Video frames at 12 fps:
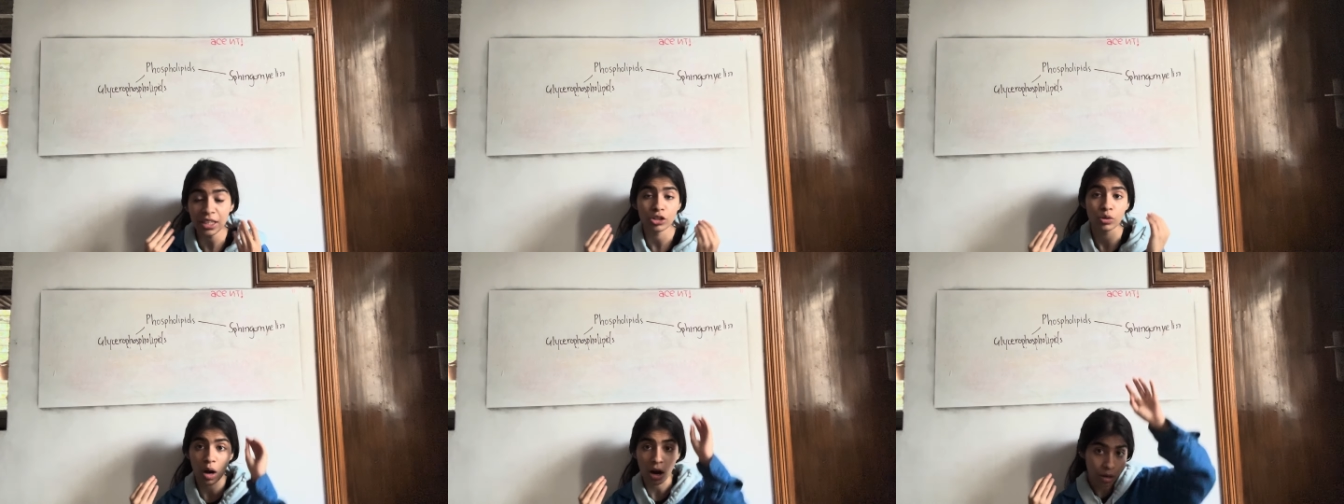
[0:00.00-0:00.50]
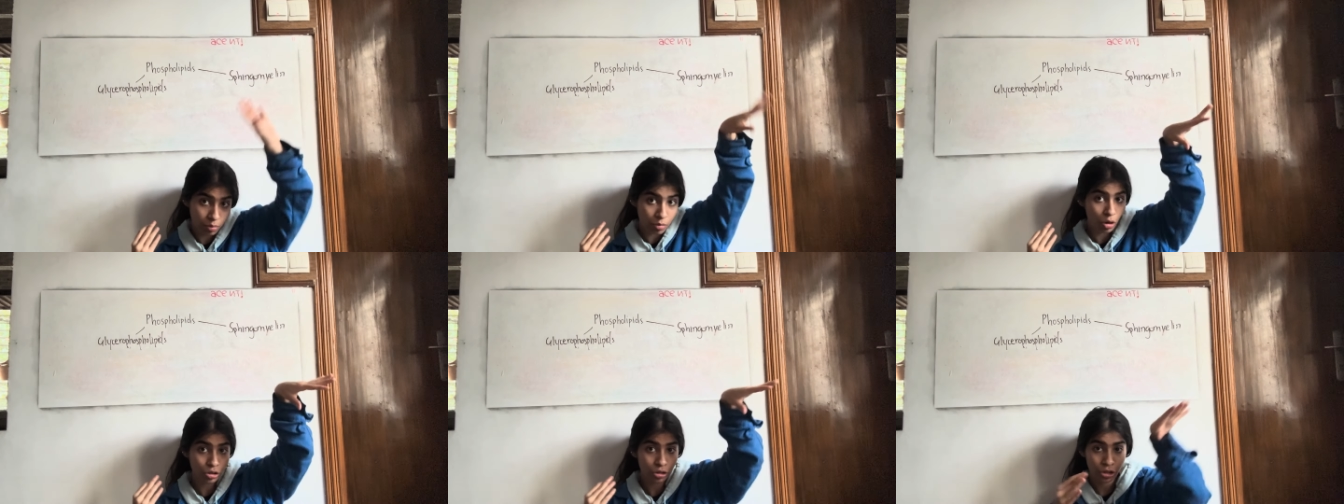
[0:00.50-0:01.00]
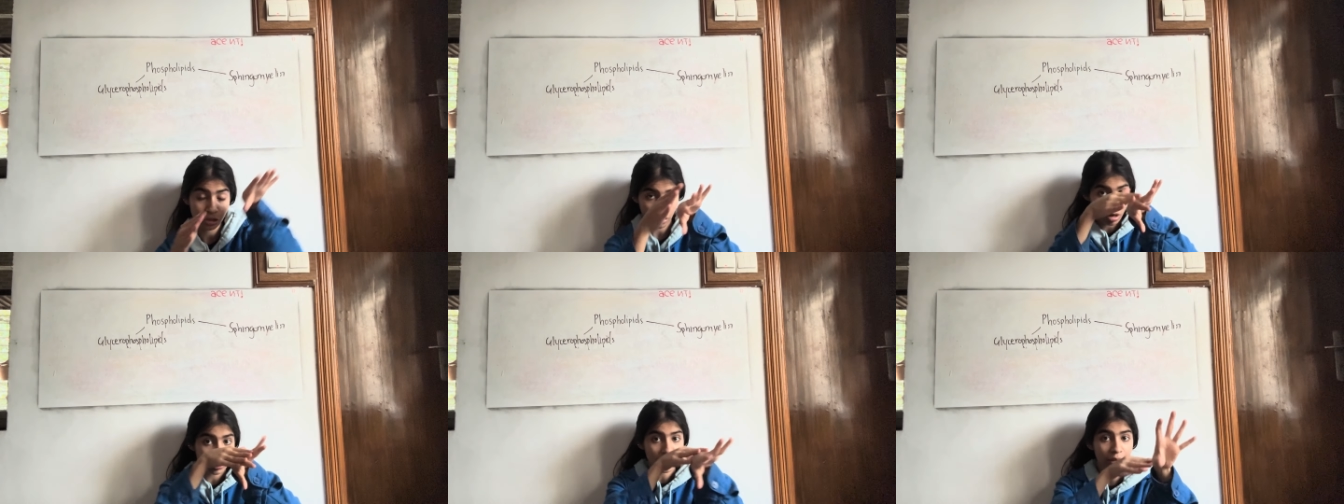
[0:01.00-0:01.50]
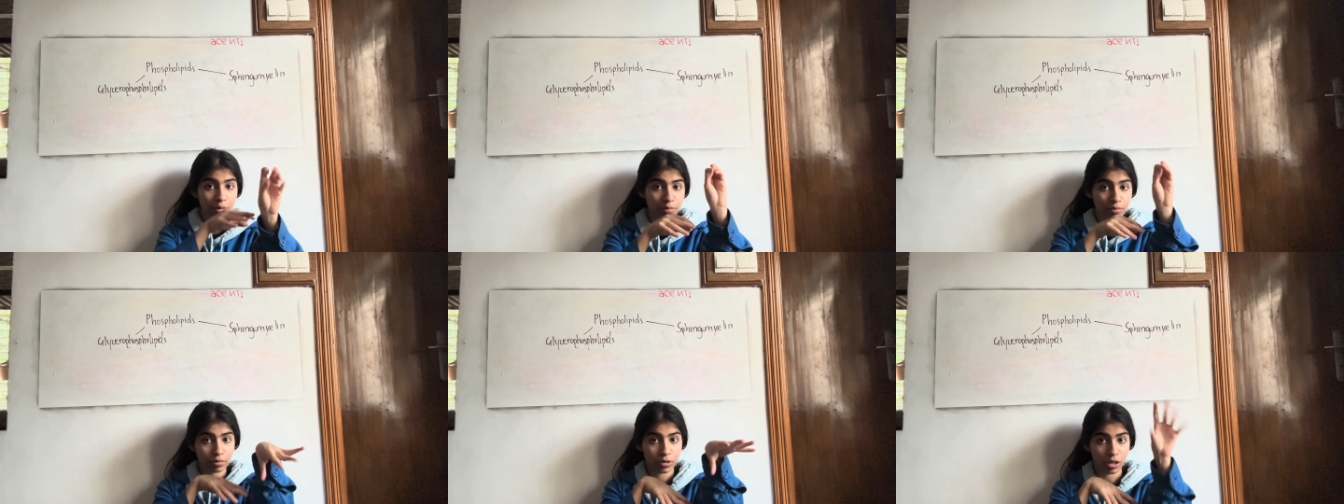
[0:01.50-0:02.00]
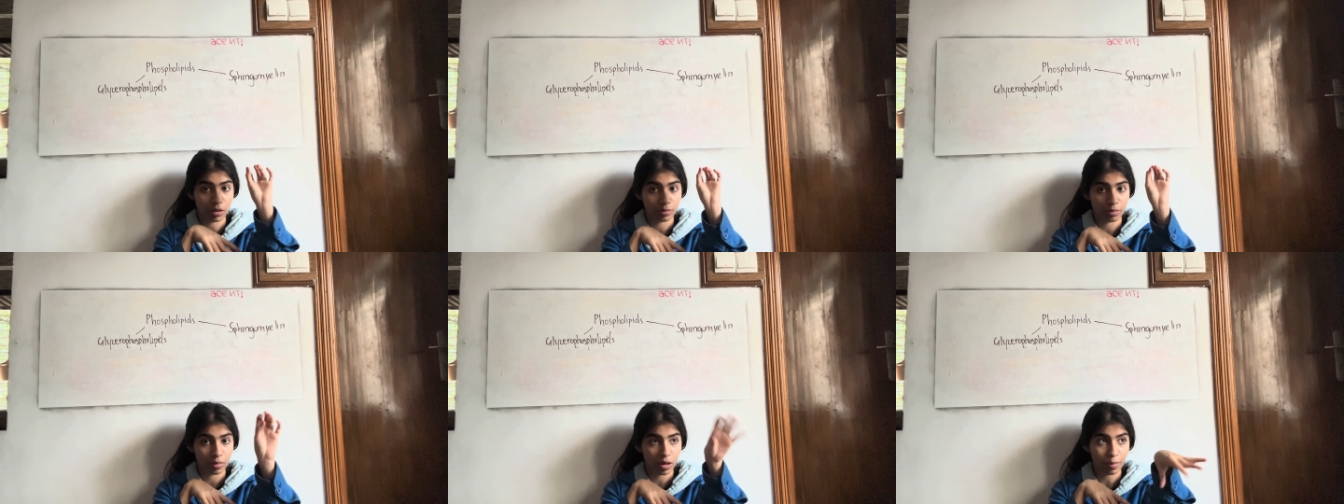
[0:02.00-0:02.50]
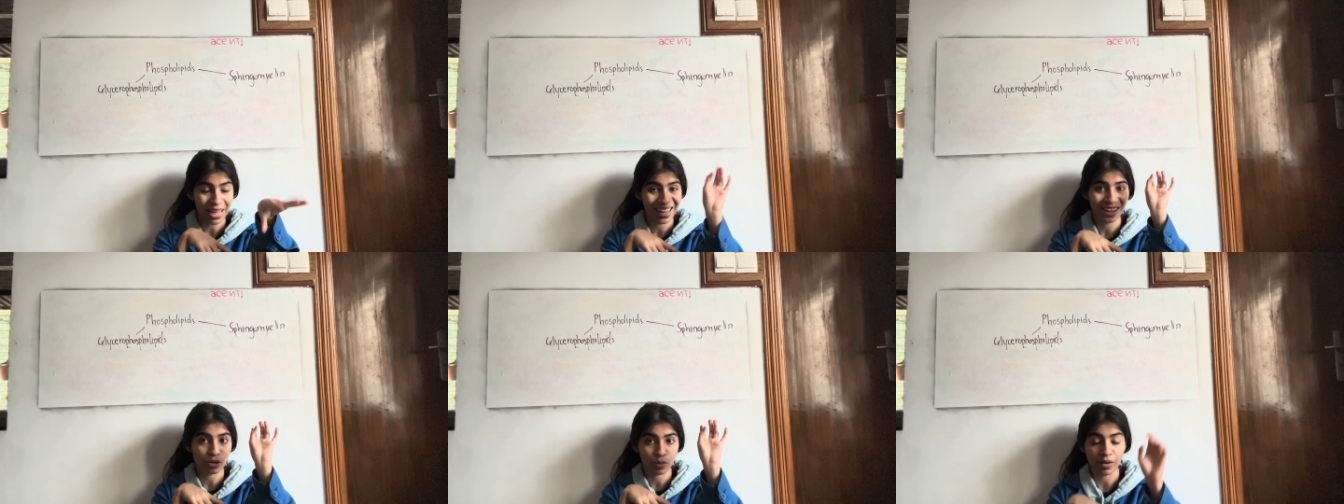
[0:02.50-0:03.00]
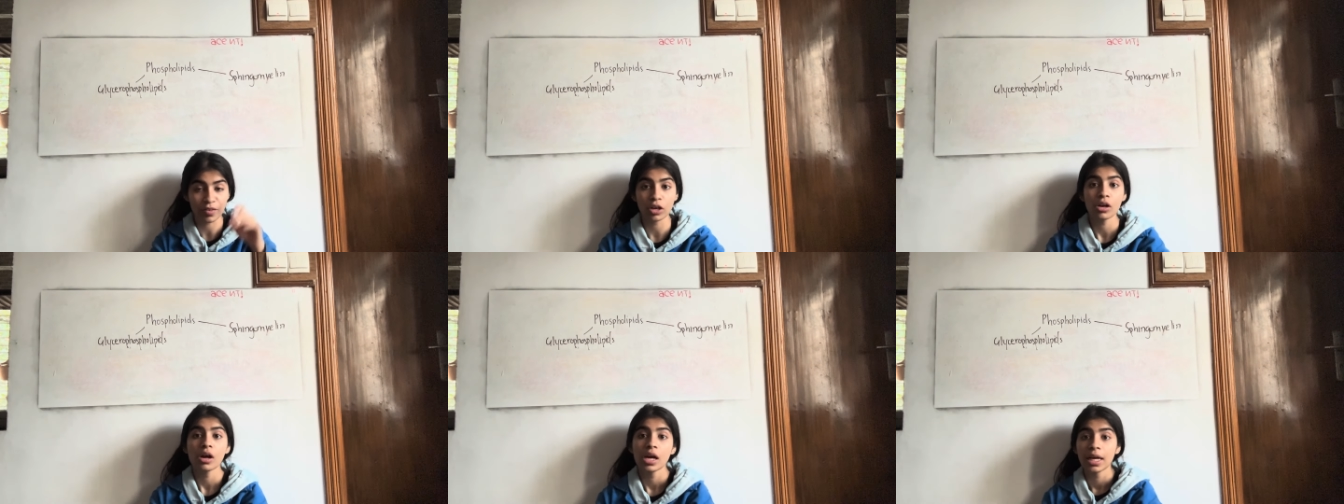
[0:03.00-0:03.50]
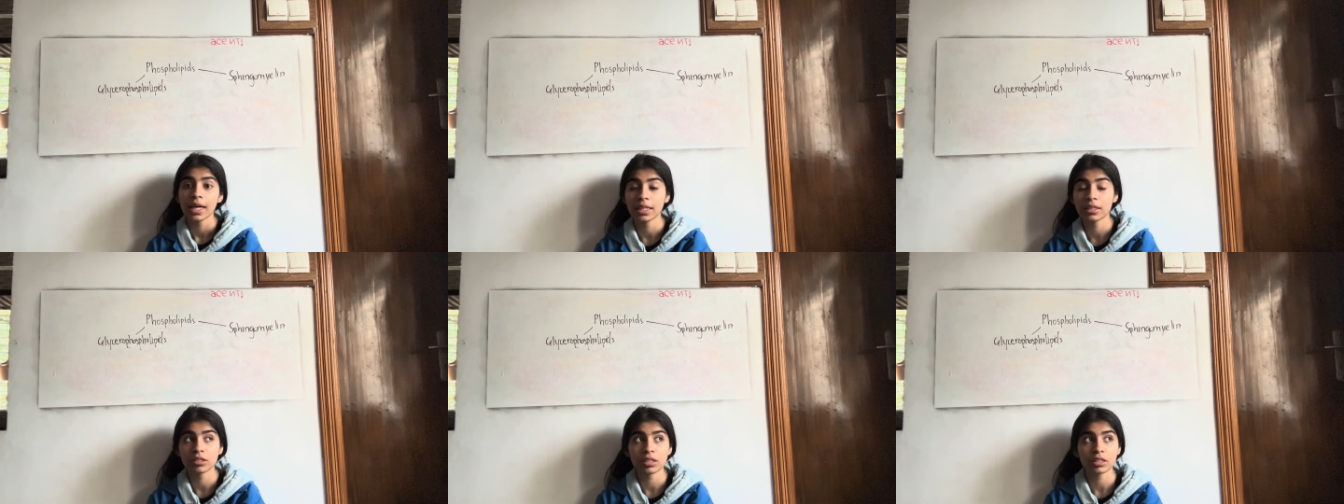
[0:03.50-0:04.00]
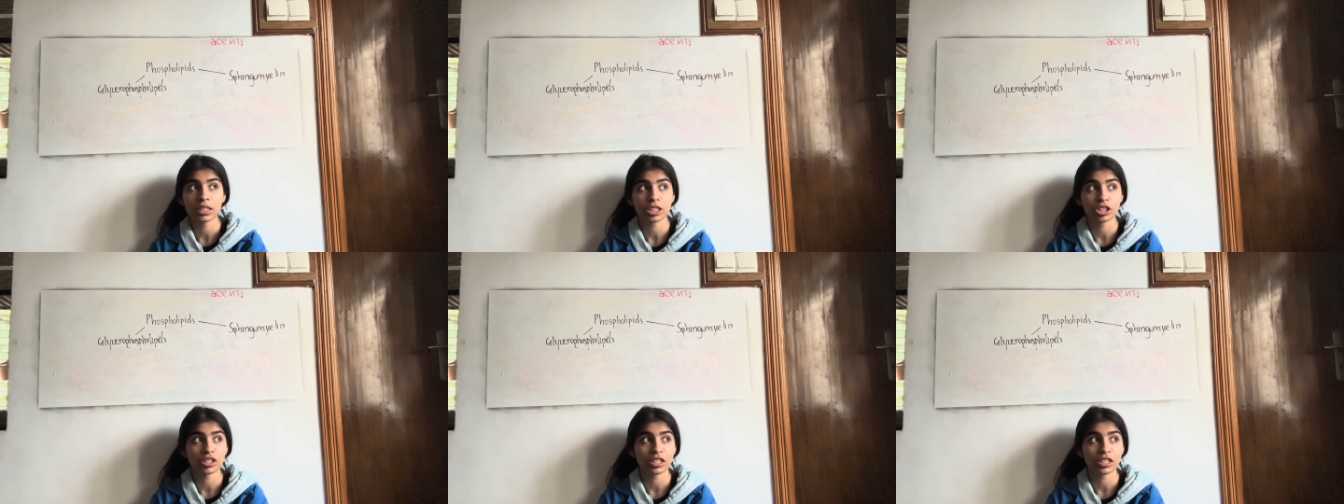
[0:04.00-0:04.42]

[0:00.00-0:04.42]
to our motor neurons, like on my hand or whatever, it doesn't just